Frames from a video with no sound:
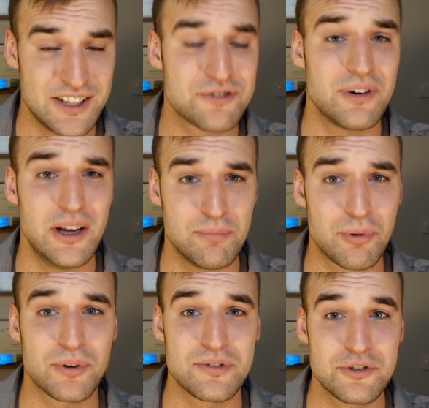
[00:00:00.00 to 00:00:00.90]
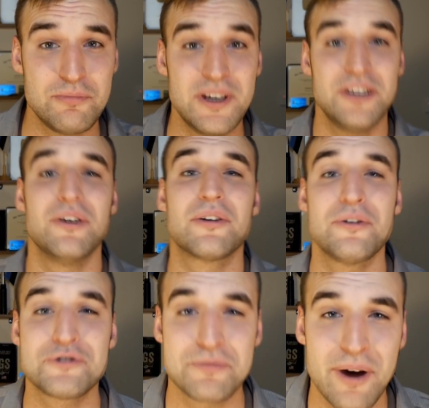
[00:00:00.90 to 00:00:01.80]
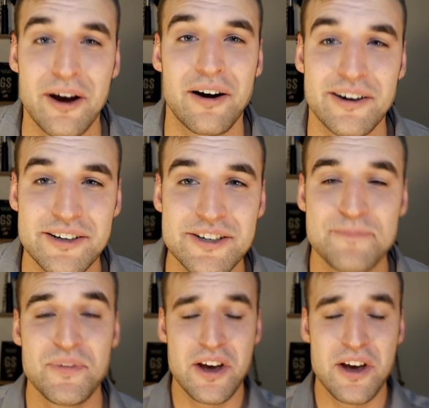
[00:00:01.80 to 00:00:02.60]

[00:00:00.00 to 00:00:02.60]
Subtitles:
It's really important to me. You're close to my heart.